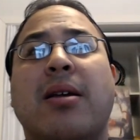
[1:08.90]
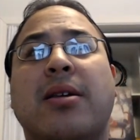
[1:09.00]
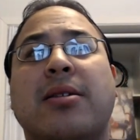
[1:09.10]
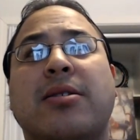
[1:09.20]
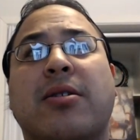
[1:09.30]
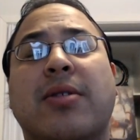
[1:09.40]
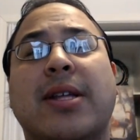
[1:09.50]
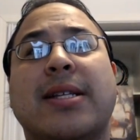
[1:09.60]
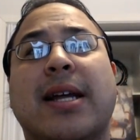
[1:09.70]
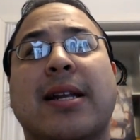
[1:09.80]
So
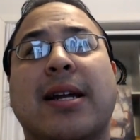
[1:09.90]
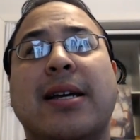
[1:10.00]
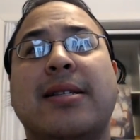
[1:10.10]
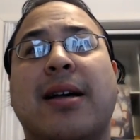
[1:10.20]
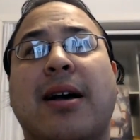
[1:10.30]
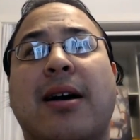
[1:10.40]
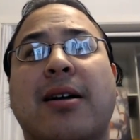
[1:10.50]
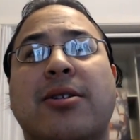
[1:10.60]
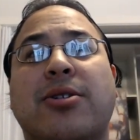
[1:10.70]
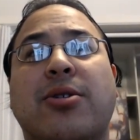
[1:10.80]
that's kind of nice.
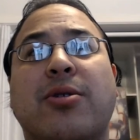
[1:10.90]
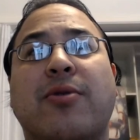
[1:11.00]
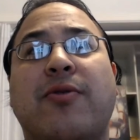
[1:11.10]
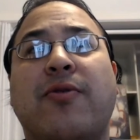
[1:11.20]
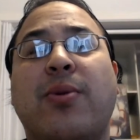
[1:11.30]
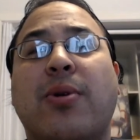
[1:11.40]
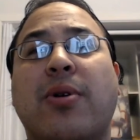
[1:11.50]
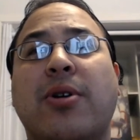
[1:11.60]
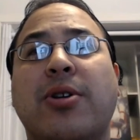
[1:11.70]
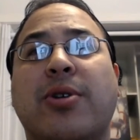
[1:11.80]
On turn
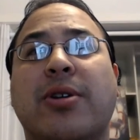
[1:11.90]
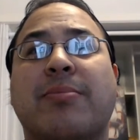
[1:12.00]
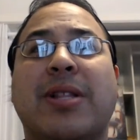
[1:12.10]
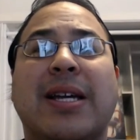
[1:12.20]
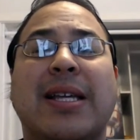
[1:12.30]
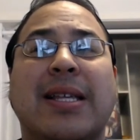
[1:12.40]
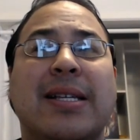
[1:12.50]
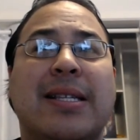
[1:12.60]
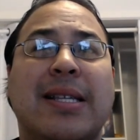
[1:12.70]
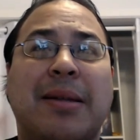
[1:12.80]
4, you can play
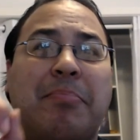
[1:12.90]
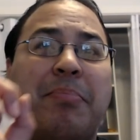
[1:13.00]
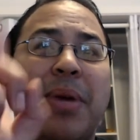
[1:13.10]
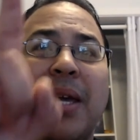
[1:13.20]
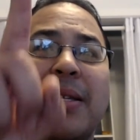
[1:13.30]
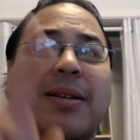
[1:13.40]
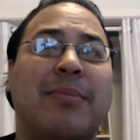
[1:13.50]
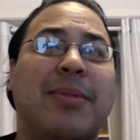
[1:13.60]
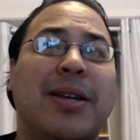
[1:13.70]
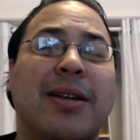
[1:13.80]
this and ping
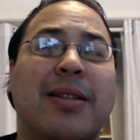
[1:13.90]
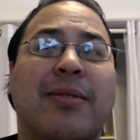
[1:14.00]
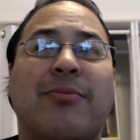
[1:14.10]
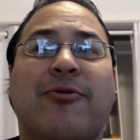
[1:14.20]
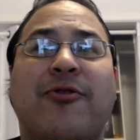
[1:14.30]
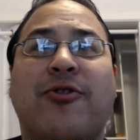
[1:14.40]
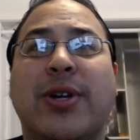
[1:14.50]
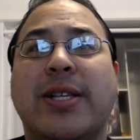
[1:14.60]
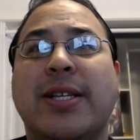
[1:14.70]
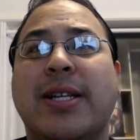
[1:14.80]
something and then
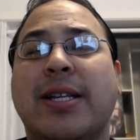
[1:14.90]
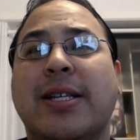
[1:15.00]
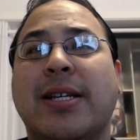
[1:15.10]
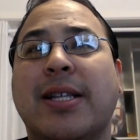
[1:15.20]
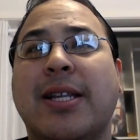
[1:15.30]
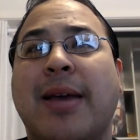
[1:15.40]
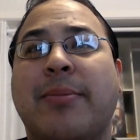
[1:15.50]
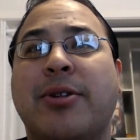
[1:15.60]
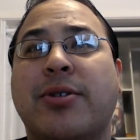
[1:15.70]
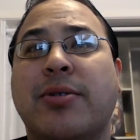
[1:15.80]
freeze it and deal a
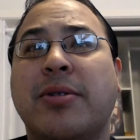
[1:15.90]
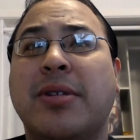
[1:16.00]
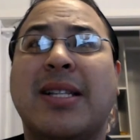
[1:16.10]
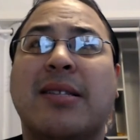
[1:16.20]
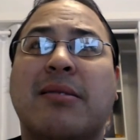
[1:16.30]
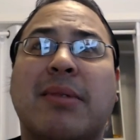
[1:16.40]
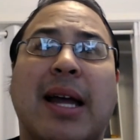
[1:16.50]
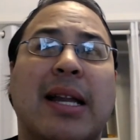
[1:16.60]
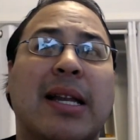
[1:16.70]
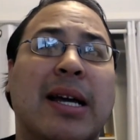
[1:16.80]
damage to it. So that's
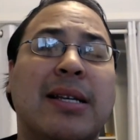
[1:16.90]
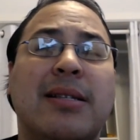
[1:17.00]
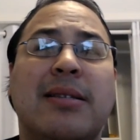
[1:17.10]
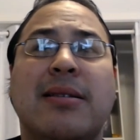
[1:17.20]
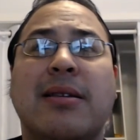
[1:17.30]
kind of nice.